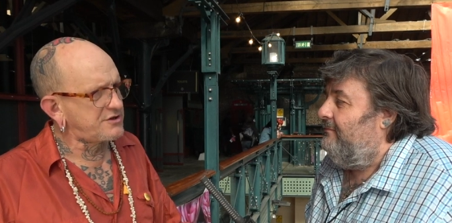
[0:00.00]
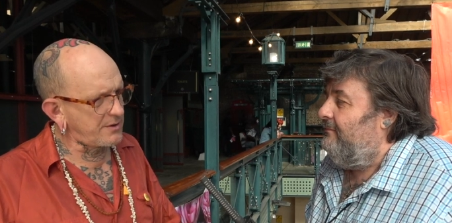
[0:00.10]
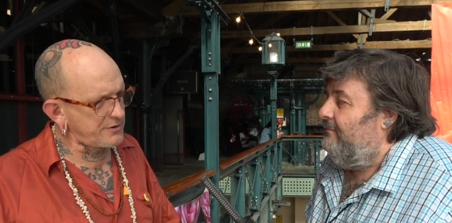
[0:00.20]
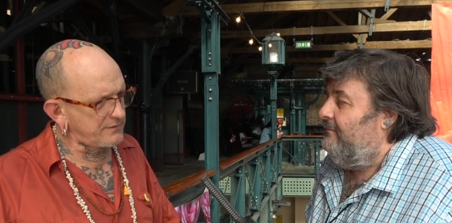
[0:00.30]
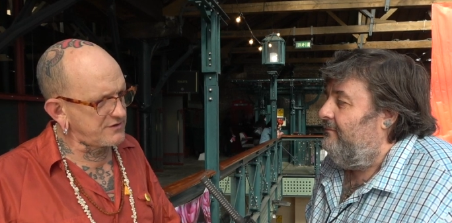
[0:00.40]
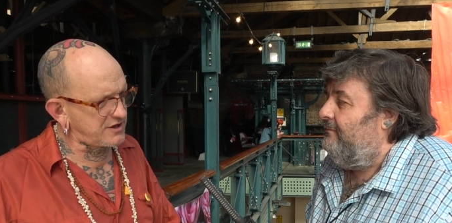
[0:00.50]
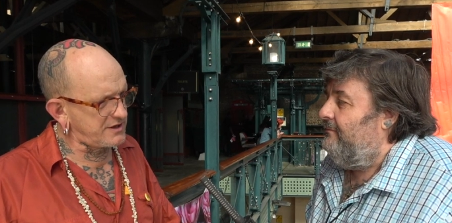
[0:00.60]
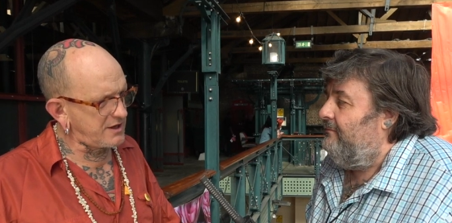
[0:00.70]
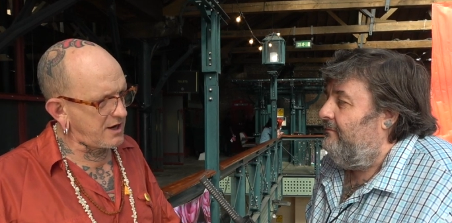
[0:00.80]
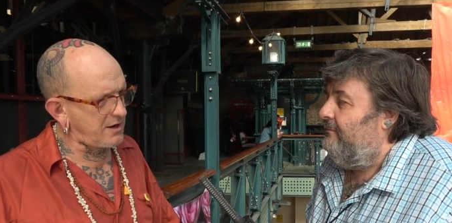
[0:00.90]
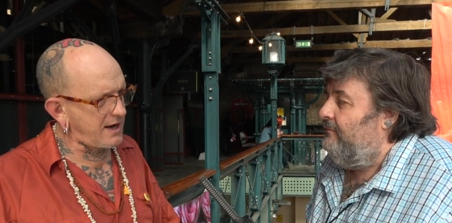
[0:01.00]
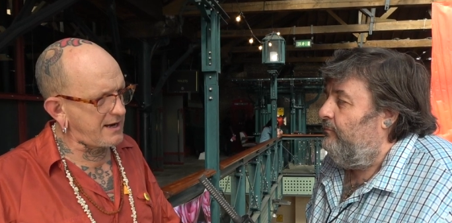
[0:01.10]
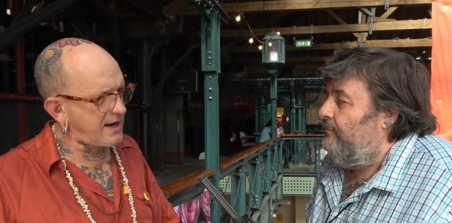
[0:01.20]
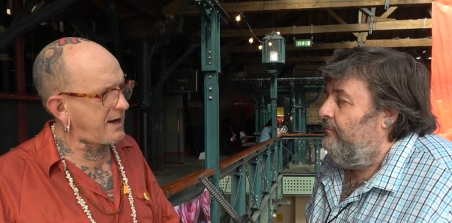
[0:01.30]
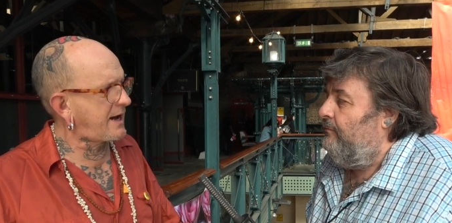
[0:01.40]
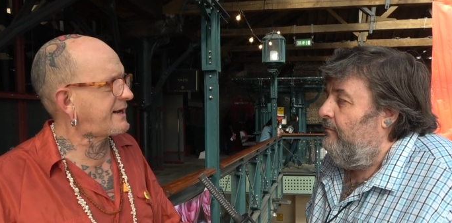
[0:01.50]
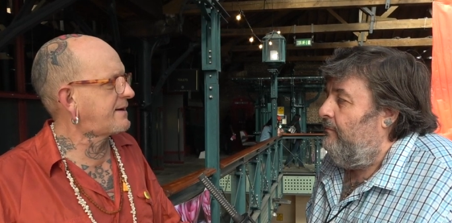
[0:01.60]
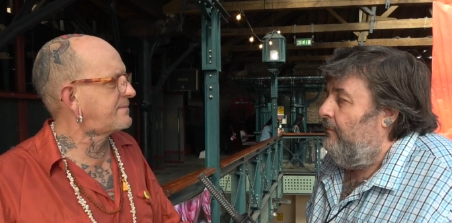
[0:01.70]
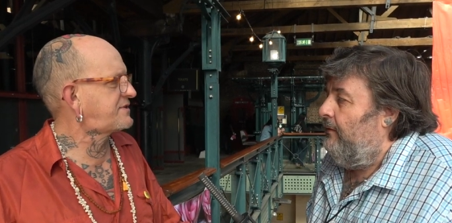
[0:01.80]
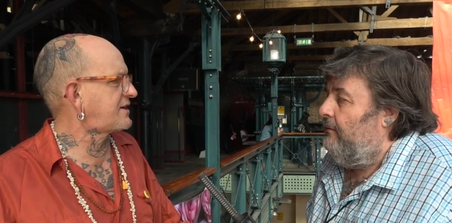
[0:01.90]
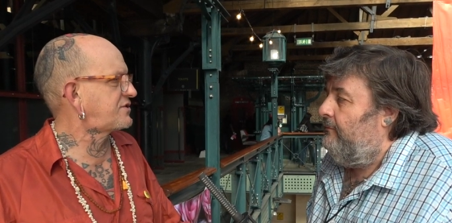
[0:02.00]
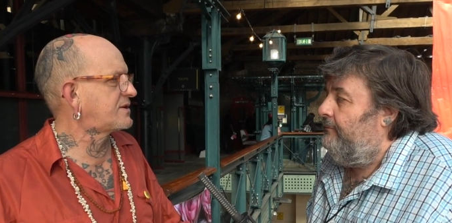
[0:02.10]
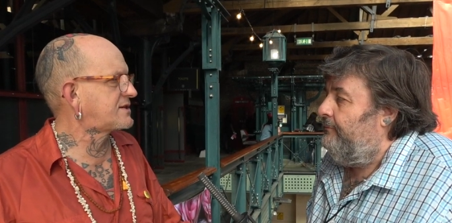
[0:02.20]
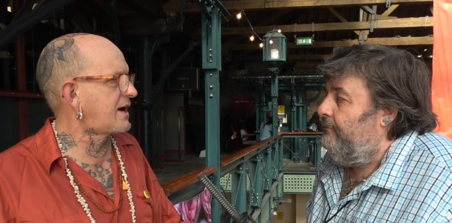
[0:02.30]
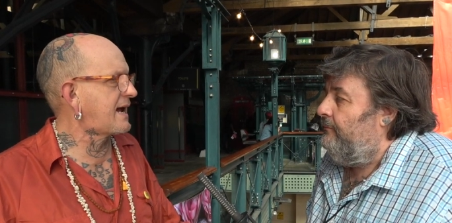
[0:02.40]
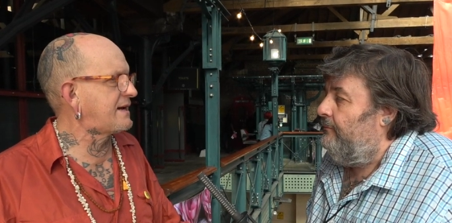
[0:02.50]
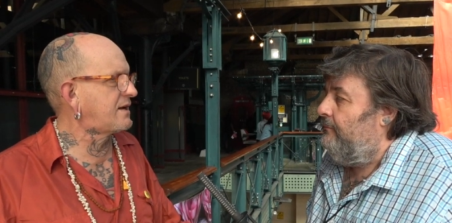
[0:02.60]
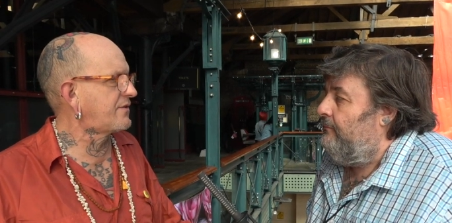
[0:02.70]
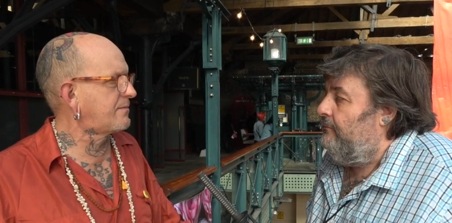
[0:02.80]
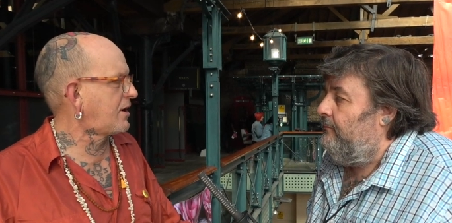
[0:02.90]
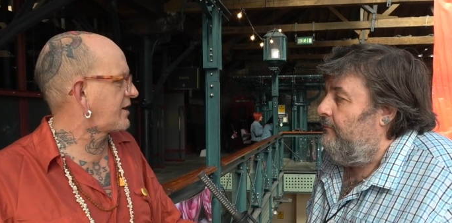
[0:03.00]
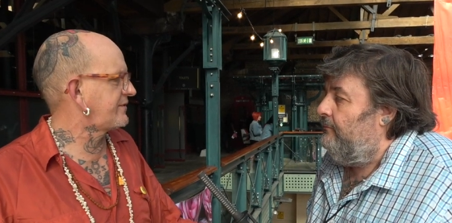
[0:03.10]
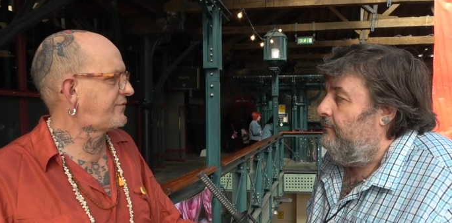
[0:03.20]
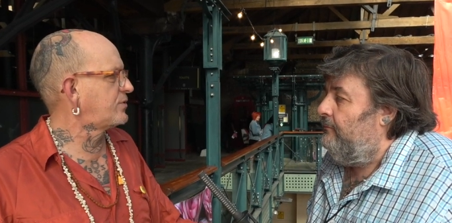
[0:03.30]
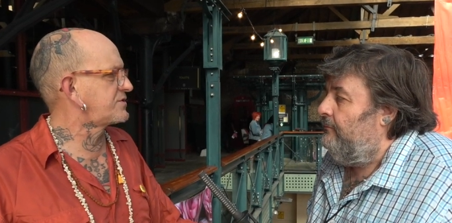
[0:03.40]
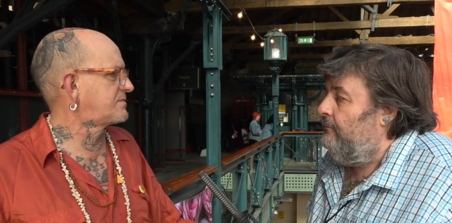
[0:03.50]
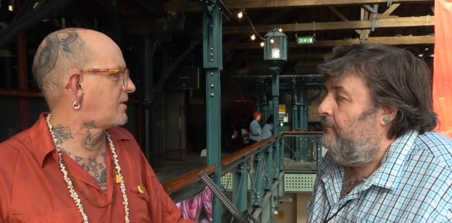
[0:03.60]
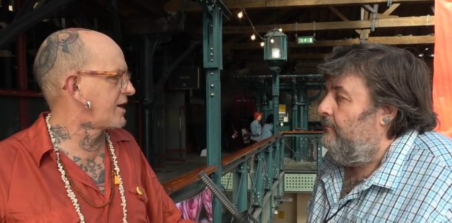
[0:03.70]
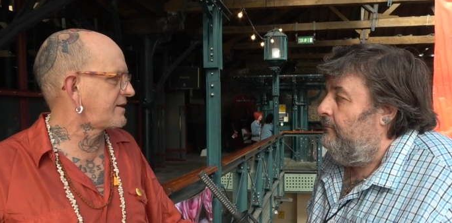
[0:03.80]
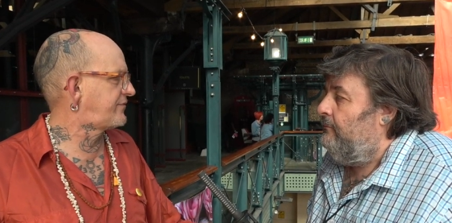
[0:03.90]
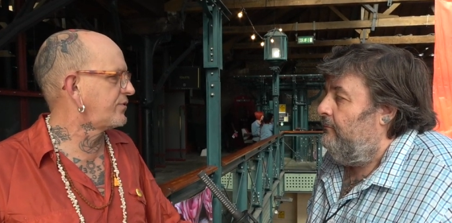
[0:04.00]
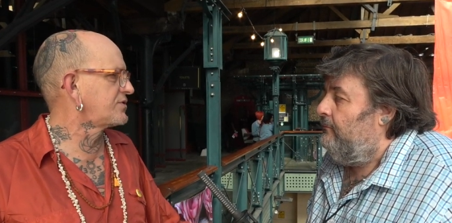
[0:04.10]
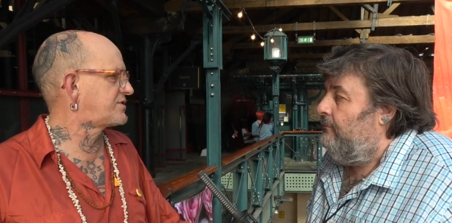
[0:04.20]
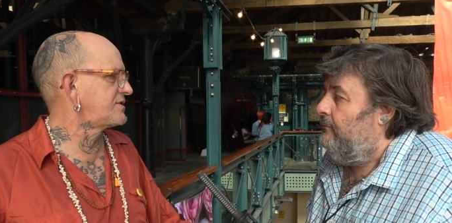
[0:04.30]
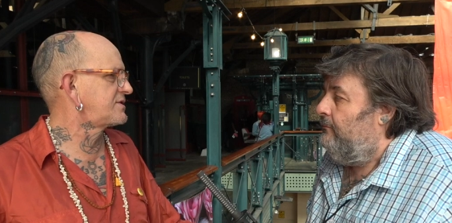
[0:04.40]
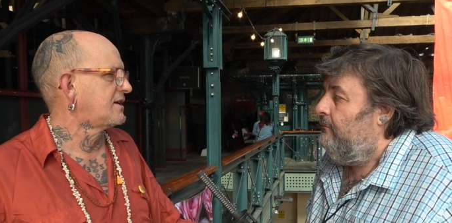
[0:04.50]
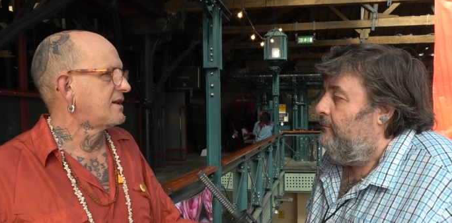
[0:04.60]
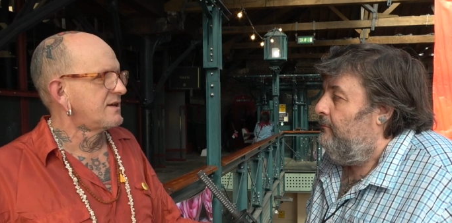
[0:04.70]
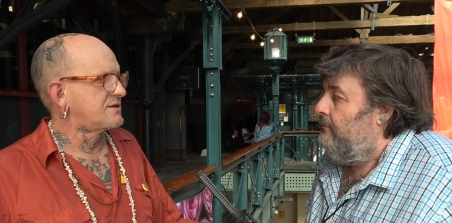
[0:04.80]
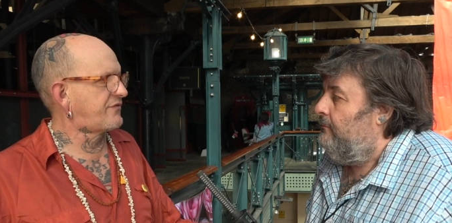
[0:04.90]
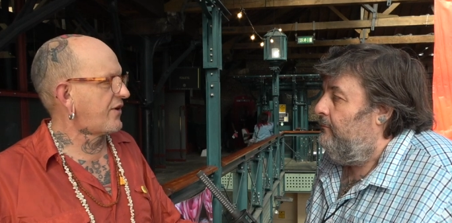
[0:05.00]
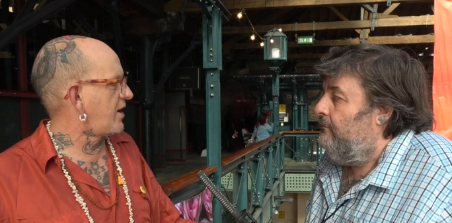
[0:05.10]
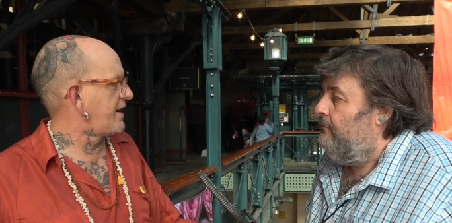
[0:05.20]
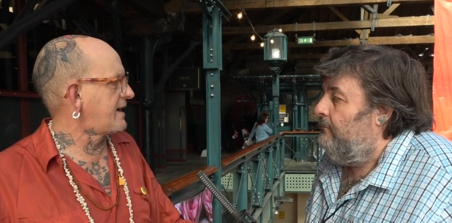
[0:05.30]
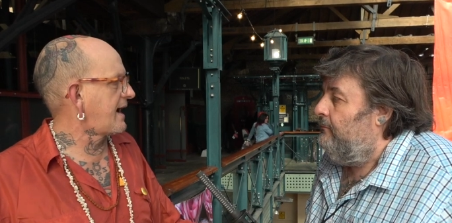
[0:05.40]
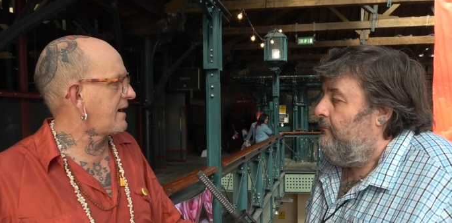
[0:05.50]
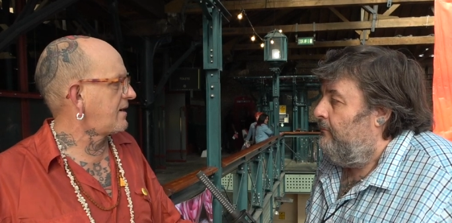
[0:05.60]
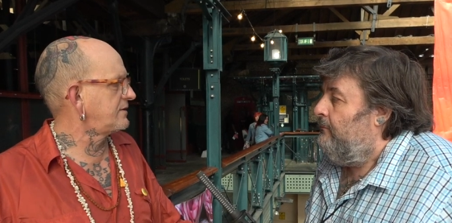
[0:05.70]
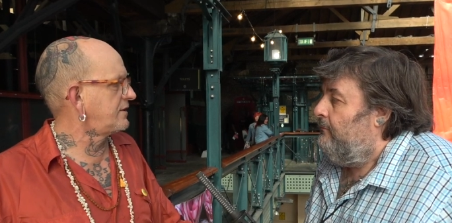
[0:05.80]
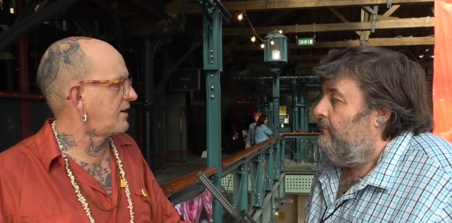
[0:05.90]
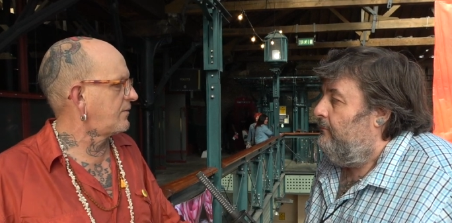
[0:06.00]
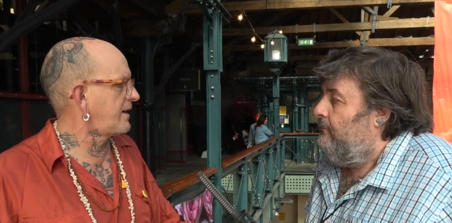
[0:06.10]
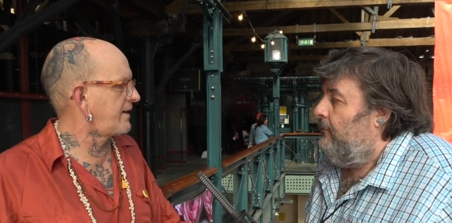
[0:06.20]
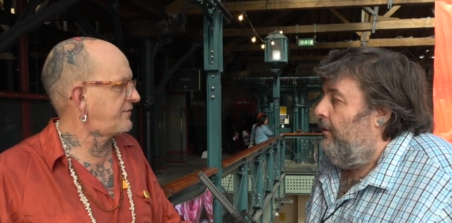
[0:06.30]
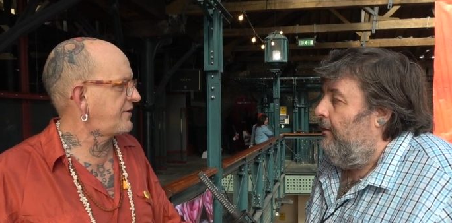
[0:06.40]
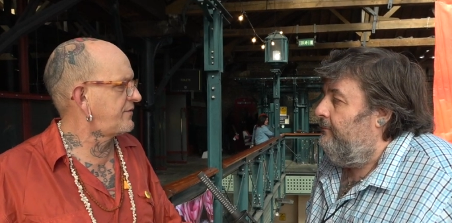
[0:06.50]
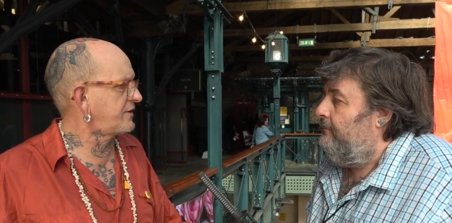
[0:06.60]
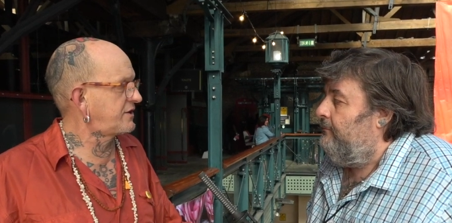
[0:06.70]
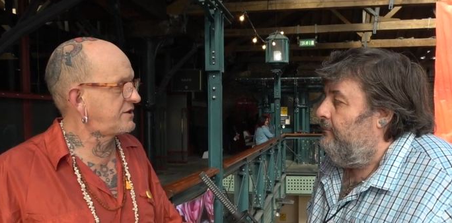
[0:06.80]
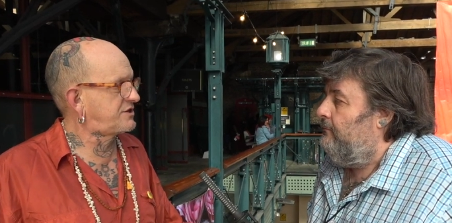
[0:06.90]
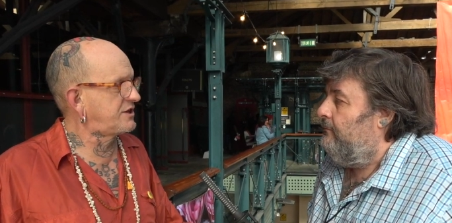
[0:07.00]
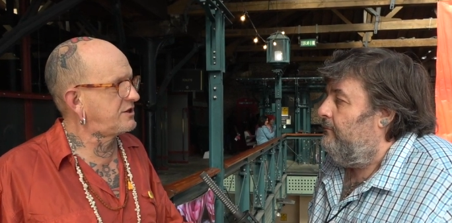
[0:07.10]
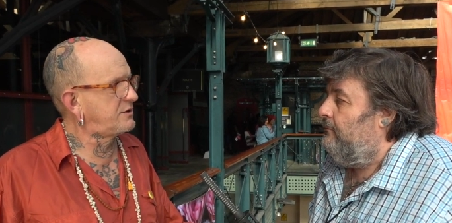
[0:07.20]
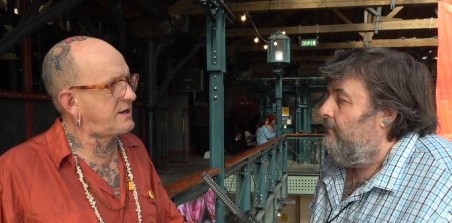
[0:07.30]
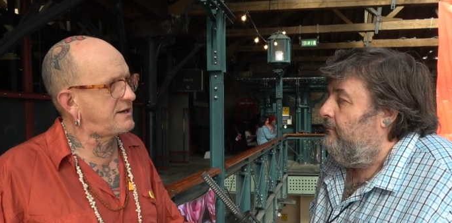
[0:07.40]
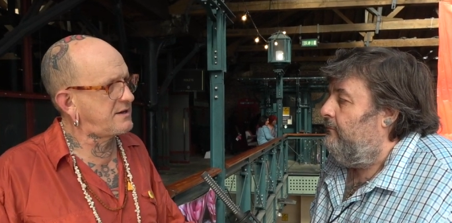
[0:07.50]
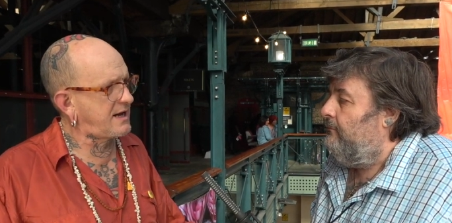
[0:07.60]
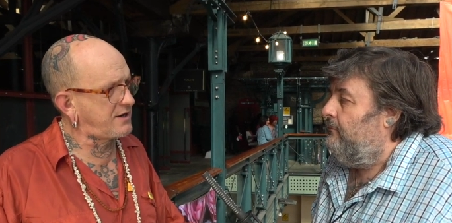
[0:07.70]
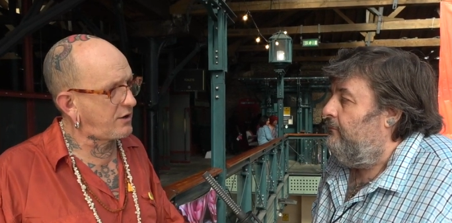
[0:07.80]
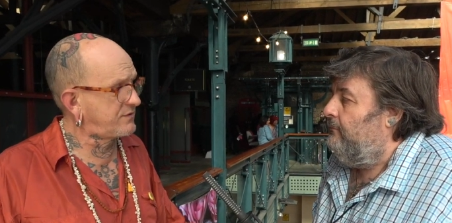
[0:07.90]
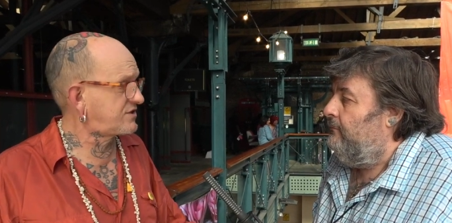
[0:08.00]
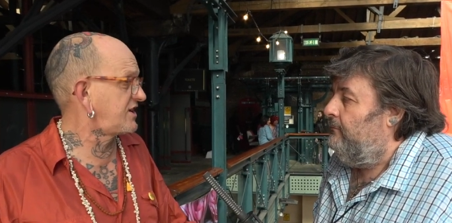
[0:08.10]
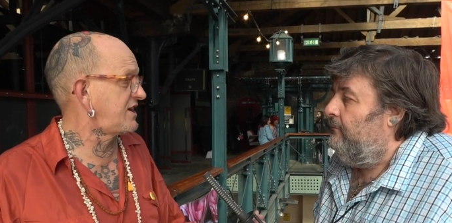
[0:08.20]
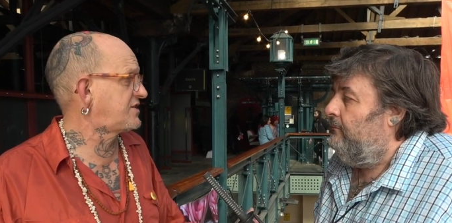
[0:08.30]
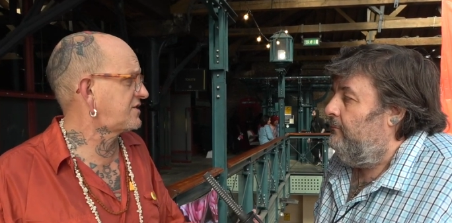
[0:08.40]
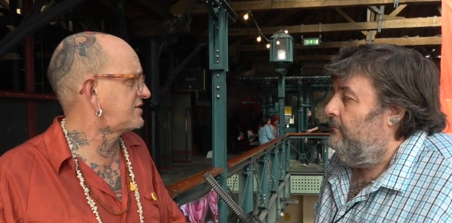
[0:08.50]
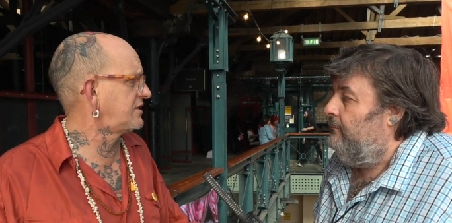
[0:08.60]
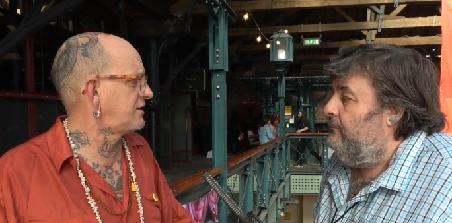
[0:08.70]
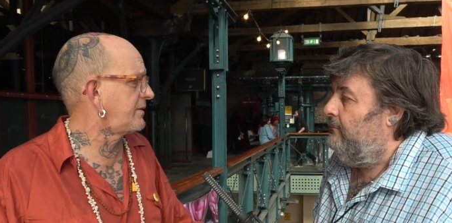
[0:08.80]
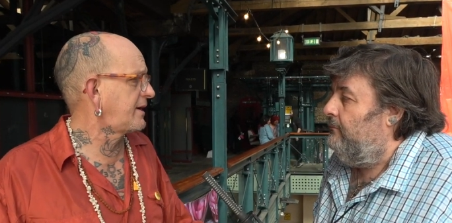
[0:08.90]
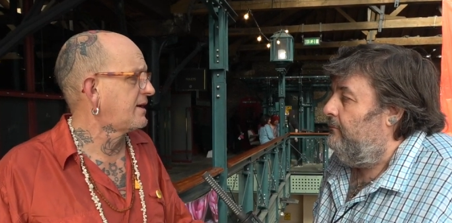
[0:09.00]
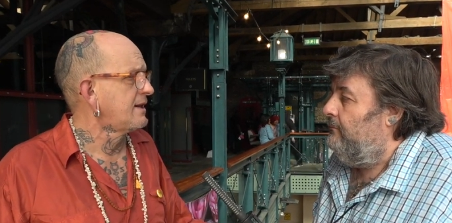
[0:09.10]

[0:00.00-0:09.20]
Speaker 1: So obviously, you know, I, I, tattooing is like any other market forces. Market forces define how you know yeah. if, if, it can continue, and, and obviously it is continuing.